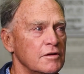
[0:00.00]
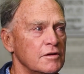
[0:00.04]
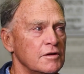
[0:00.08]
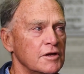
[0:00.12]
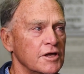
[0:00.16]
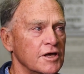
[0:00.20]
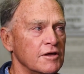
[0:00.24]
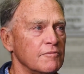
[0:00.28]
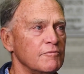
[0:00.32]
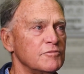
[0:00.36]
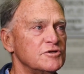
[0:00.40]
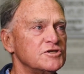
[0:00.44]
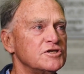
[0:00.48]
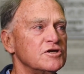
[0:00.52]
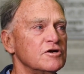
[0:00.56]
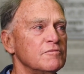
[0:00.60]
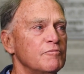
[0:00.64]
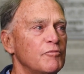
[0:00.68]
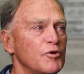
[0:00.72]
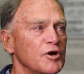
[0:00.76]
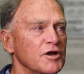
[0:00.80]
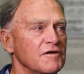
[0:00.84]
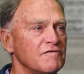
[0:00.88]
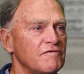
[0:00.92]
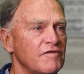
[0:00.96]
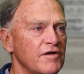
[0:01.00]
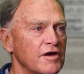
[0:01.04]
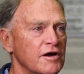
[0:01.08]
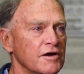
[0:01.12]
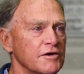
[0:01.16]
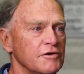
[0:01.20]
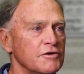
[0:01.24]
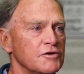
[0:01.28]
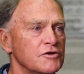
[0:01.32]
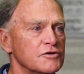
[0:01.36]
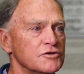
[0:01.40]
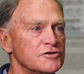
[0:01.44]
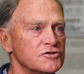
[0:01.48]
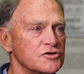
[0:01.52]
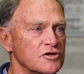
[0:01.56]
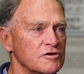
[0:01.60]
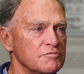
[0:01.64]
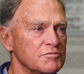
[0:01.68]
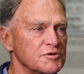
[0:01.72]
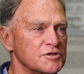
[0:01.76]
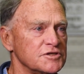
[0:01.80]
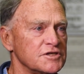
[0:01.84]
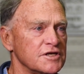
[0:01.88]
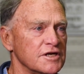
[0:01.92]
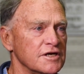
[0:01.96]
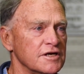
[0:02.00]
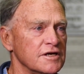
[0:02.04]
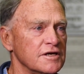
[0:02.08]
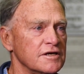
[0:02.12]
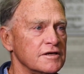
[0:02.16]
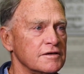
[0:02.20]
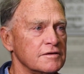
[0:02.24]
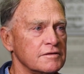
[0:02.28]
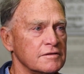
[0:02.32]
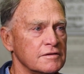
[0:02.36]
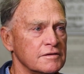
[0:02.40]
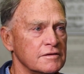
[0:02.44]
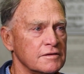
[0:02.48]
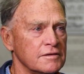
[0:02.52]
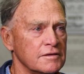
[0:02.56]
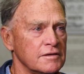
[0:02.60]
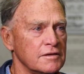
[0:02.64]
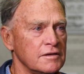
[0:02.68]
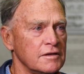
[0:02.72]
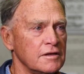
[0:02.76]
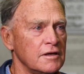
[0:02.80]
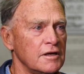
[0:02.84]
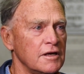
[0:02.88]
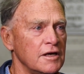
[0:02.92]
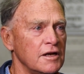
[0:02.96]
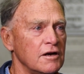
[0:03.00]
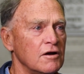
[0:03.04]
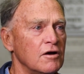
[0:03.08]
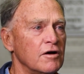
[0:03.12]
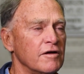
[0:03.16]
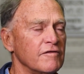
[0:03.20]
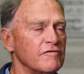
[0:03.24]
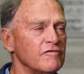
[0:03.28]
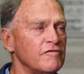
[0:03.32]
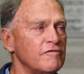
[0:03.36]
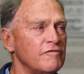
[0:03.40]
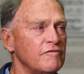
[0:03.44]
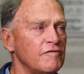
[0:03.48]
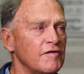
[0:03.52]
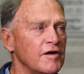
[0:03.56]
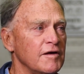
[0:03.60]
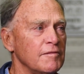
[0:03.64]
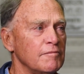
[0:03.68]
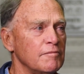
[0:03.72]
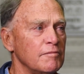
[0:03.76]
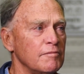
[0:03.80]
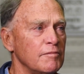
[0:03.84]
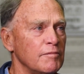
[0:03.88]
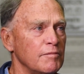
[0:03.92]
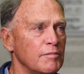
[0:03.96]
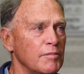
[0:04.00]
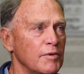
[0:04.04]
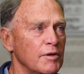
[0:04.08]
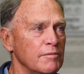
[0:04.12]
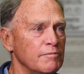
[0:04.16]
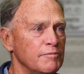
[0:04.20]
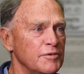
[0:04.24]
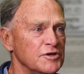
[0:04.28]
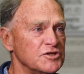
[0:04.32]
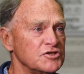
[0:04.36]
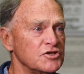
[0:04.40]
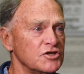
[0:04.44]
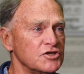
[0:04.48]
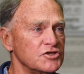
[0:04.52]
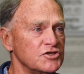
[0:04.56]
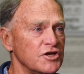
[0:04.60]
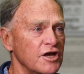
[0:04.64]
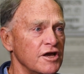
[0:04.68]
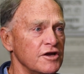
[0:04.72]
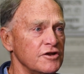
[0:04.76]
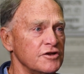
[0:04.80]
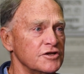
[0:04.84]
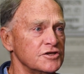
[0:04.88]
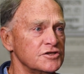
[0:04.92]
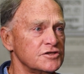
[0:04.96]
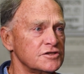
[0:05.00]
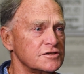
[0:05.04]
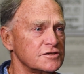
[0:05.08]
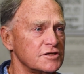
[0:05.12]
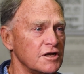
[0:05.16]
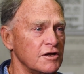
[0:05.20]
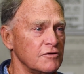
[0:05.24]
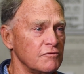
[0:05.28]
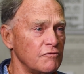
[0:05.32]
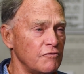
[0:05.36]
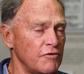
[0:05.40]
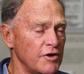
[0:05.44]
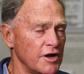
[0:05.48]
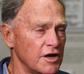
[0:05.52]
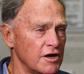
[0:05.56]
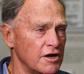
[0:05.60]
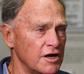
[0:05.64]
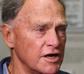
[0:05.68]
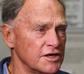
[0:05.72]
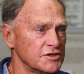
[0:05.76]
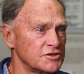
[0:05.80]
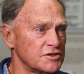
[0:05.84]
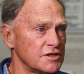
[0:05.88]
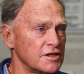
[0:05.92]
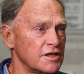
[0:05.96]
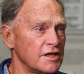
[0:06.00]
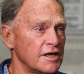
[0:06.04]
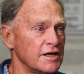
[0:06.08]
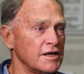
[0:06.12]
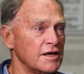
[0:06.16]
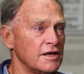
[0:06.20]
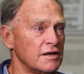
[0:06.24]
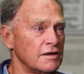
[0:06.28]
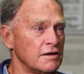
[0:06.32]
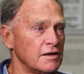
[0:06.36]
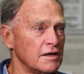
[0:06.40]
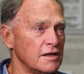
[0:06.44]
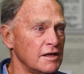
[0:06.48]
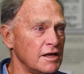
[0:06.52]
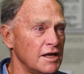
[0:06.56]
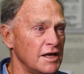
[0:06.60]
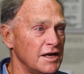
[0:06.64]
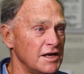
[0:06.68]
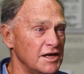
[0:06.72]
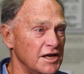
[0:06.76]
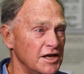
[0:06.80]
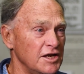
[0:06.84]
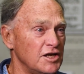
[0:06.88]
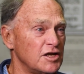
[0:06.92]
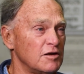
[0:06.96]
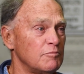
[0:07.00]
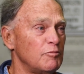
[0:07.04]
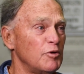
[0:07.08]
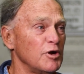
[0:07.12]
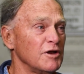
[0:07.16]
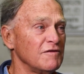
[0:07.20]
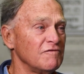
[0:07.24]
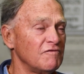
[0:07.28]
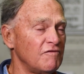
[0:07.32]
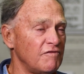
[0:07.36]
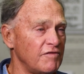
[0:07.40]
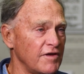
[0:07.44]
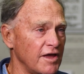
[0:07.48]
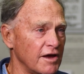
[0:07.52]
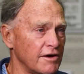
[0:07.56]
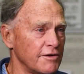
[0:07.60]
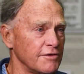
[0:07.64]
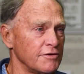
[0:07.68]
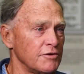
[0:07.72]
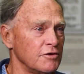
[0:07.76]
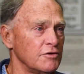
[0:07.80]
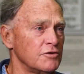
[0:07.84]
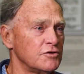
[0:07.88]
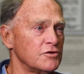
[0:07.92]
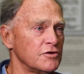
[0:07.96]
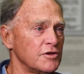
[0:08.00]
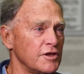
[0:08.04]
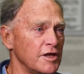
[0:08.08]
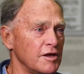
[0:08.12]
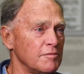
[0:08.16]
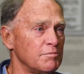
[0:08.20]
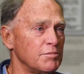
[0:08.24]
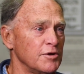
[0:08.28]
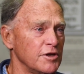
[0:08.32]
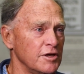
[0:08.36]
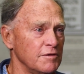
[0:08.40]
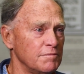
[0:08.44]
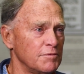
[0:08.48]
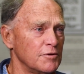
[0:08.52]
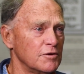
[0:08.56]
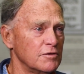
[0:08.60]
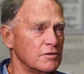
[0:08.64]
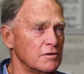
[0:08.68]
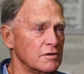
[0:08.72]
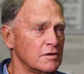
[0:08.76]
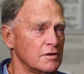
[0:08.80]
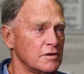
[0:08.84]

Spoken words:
You can still bring value to Superstar. And a lot of business owners don't realise that they need to bring value to their people.